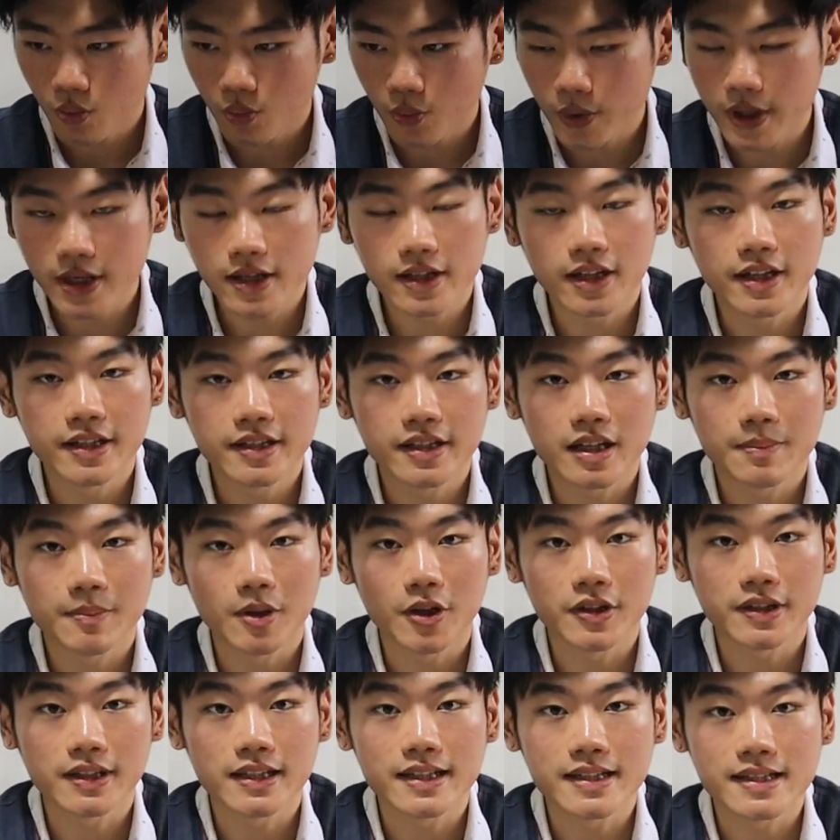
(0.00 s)
We learned
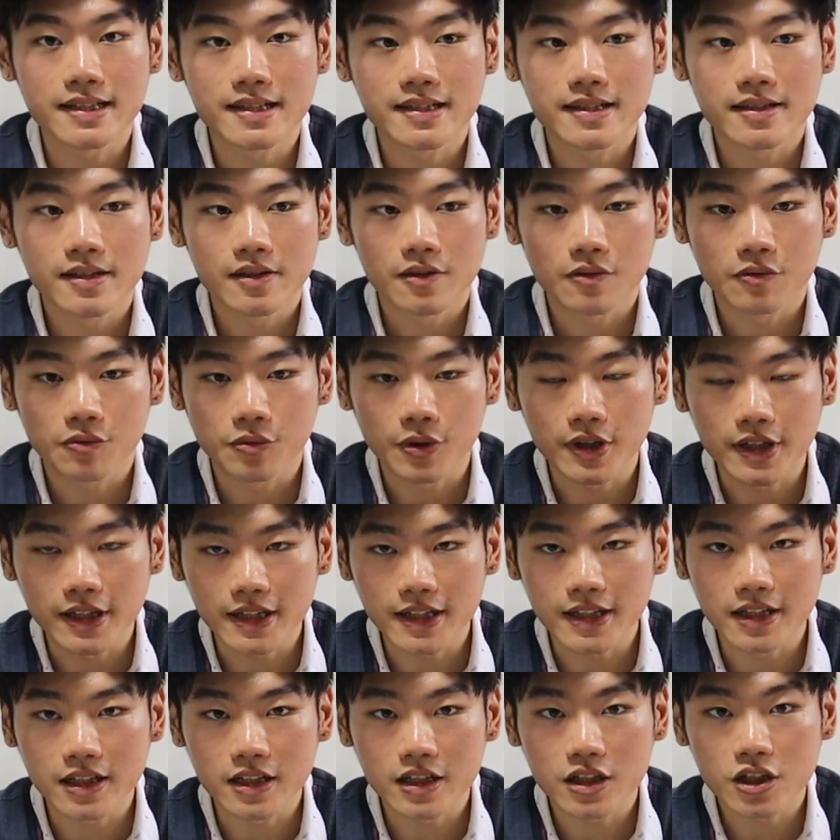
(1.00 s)
about this
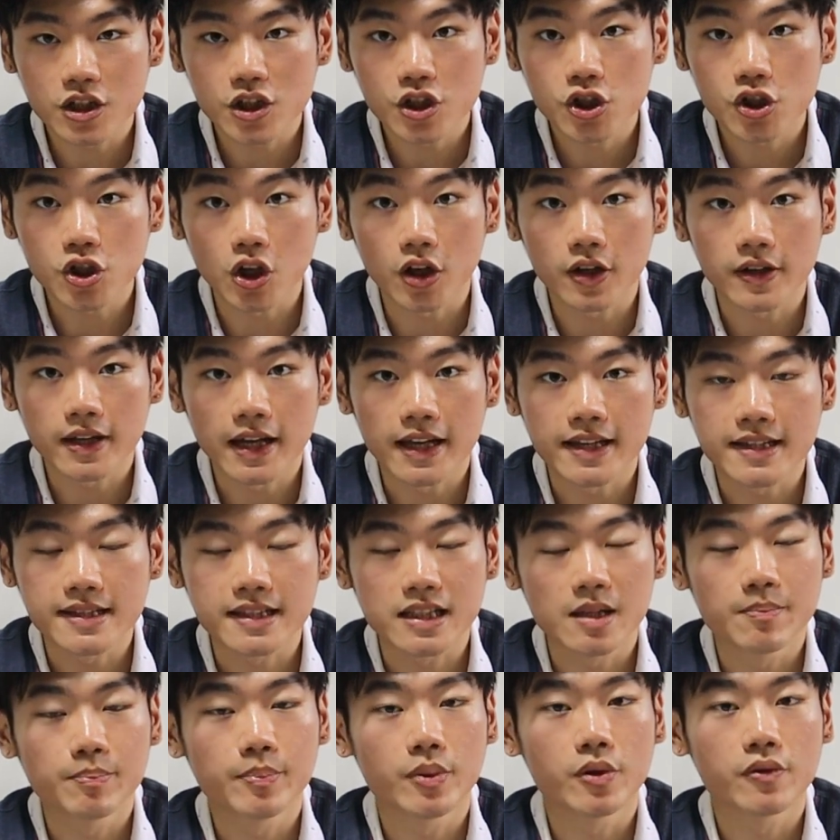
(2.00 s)
really short and
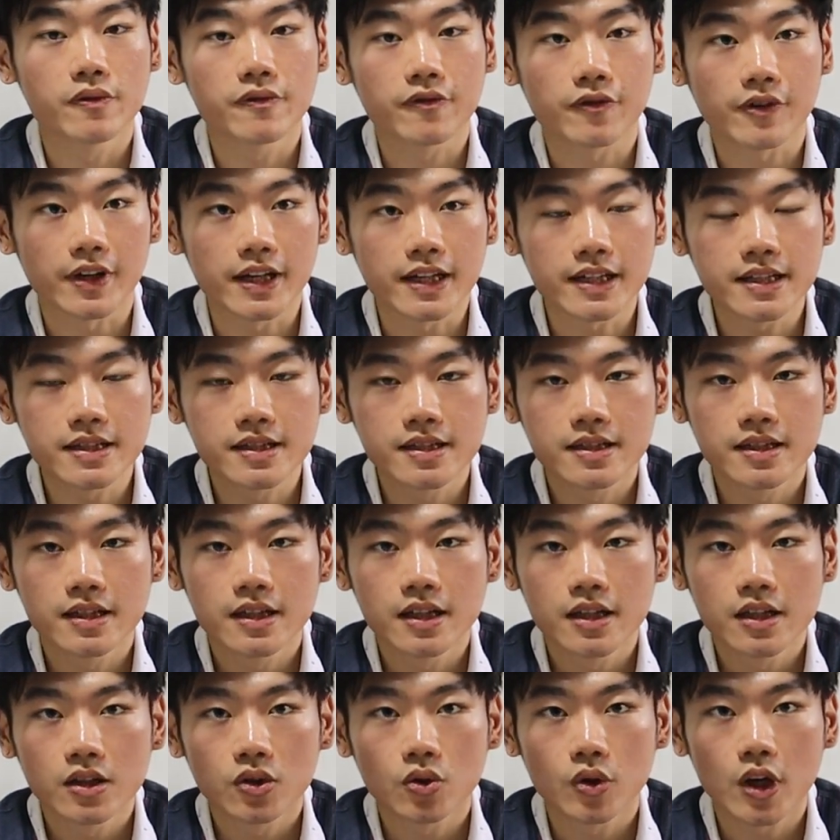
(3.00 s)
simple phrase
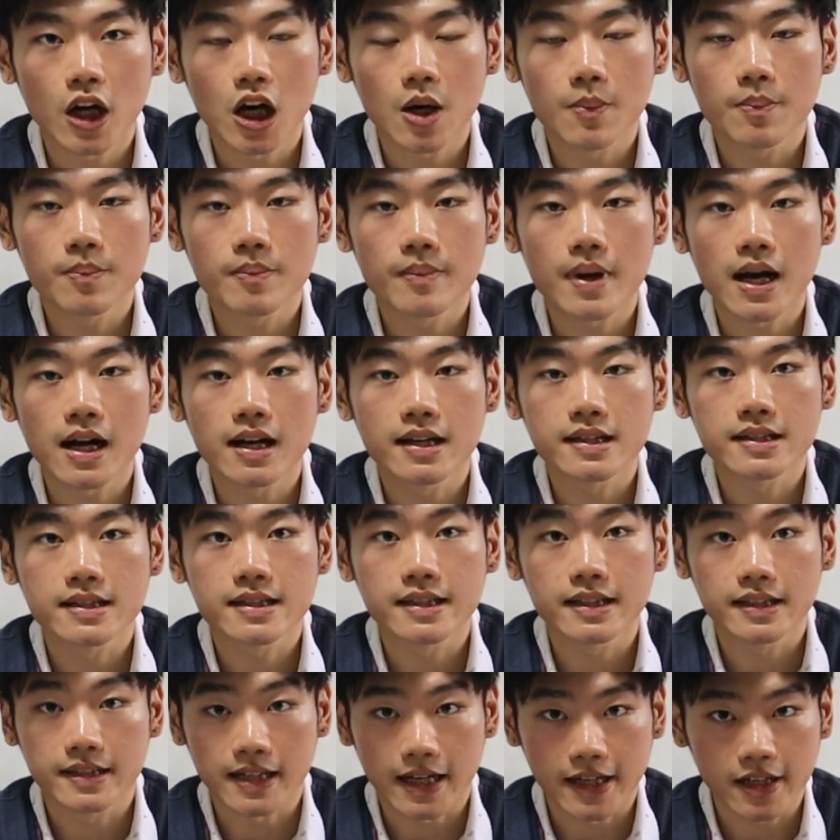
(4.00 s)
to help
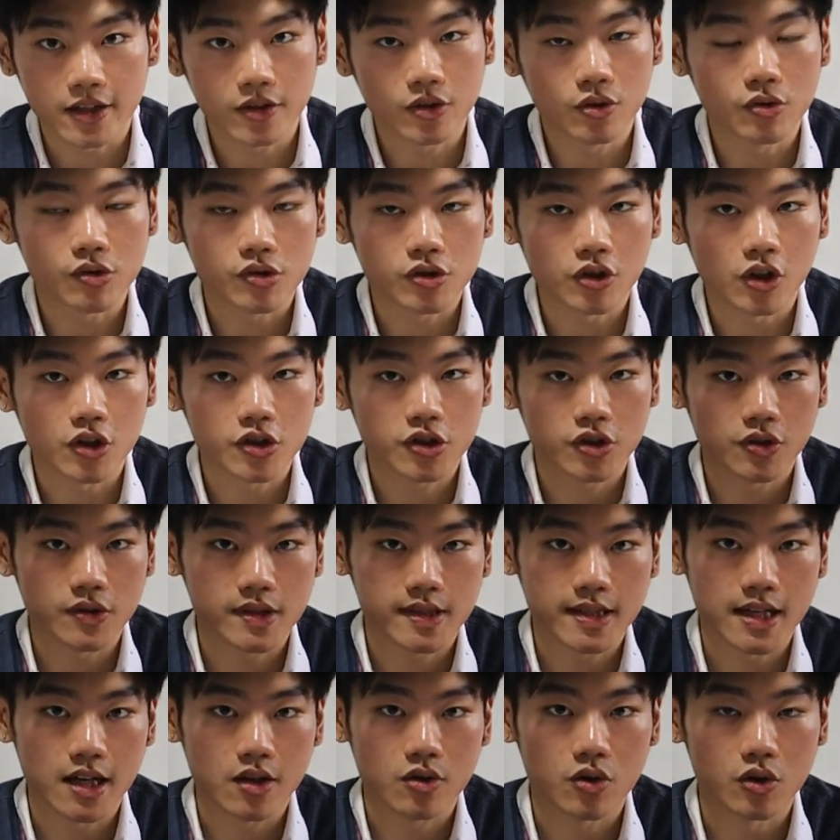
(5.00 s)
us diagnose
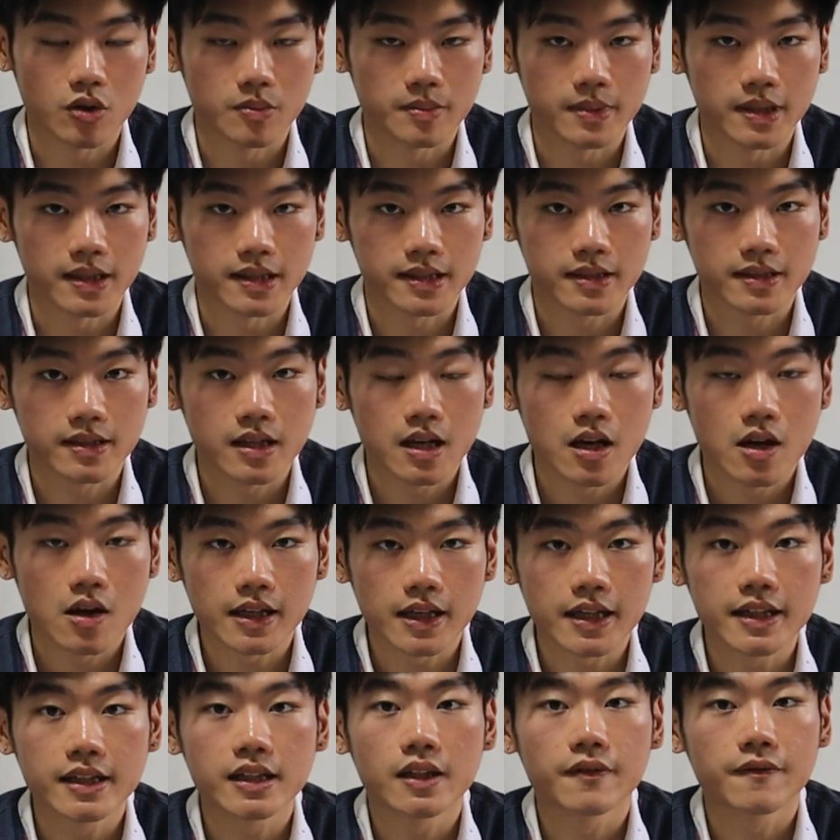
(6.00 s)
osteosarcomas
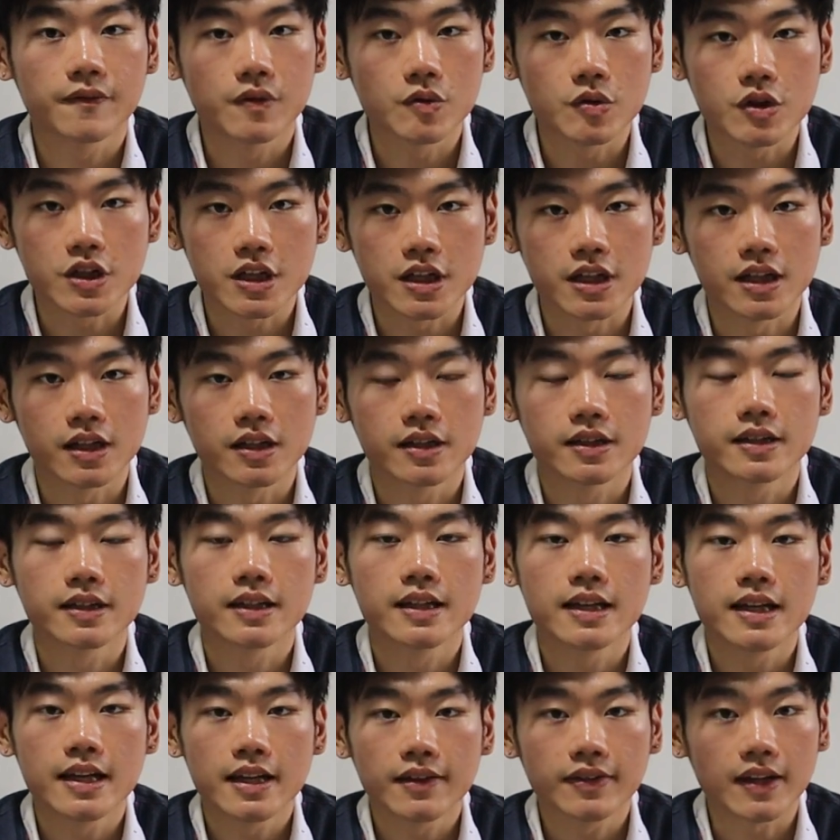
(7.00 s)
in the future.
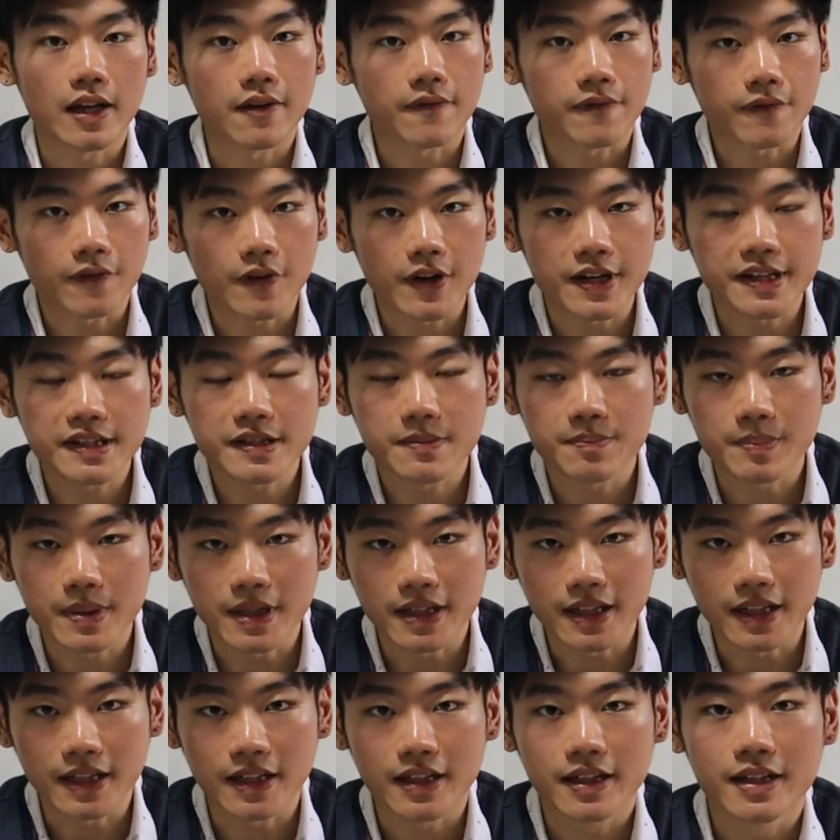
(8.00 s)
That phrase
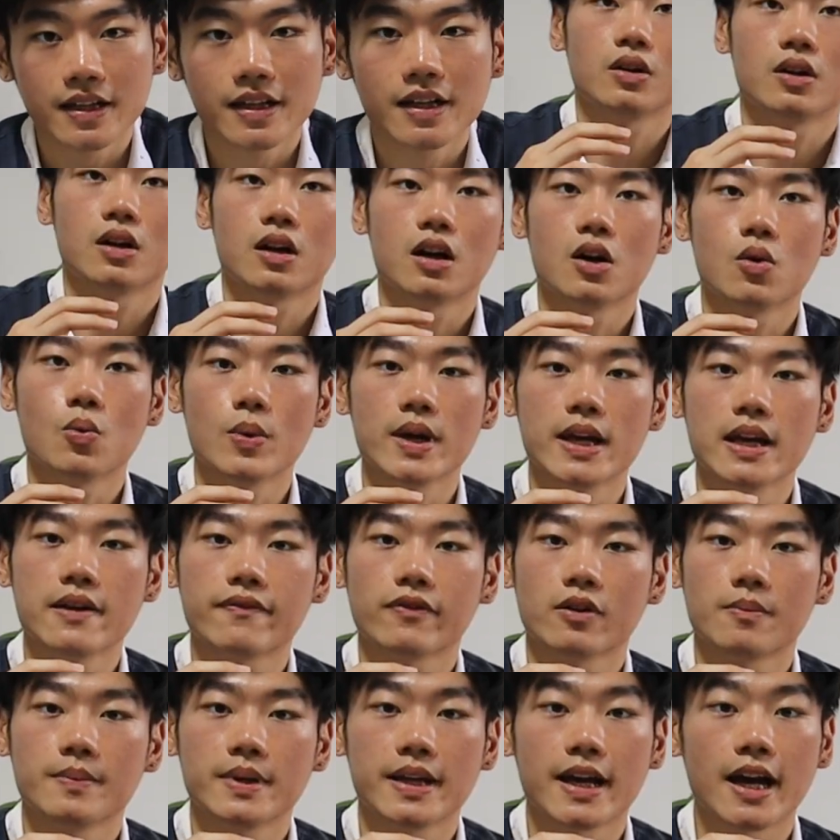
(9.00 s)
being away
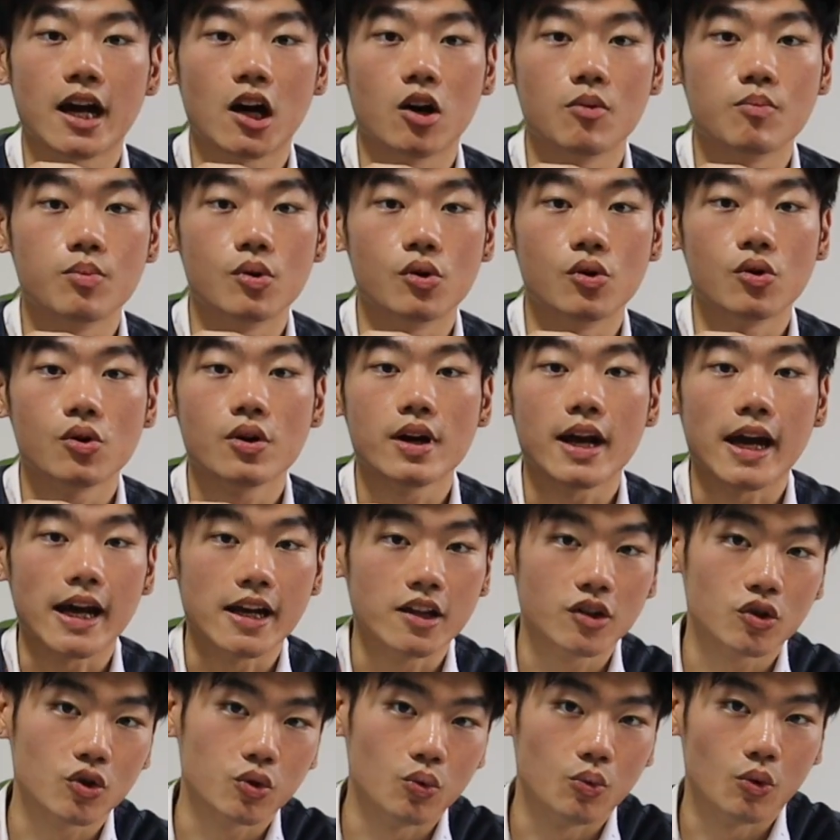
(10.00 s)
from the elbow
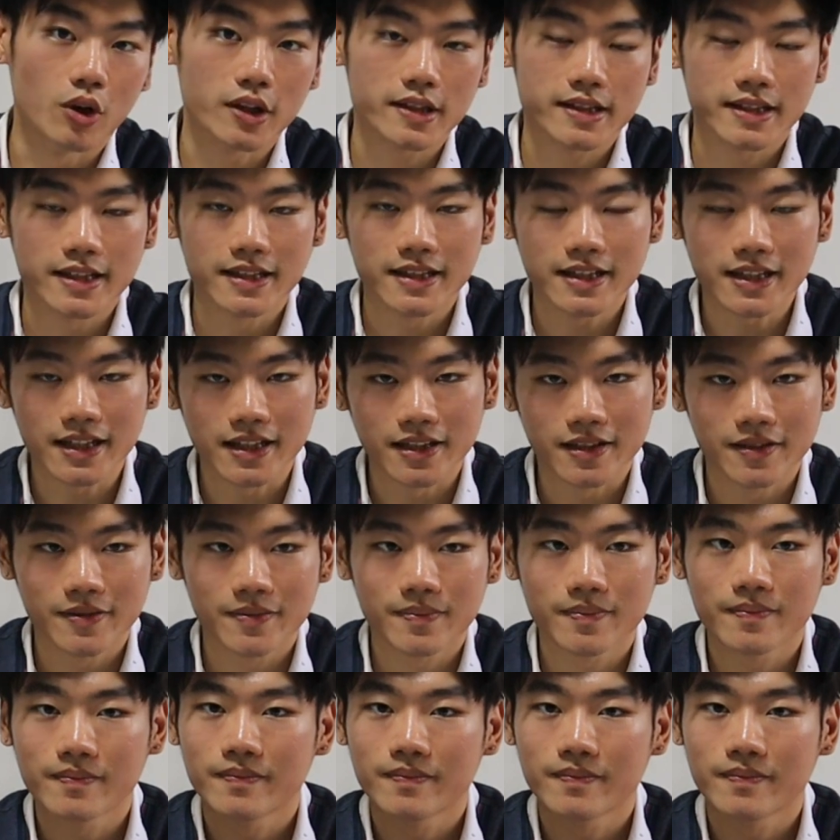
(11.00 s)
and towards the knee.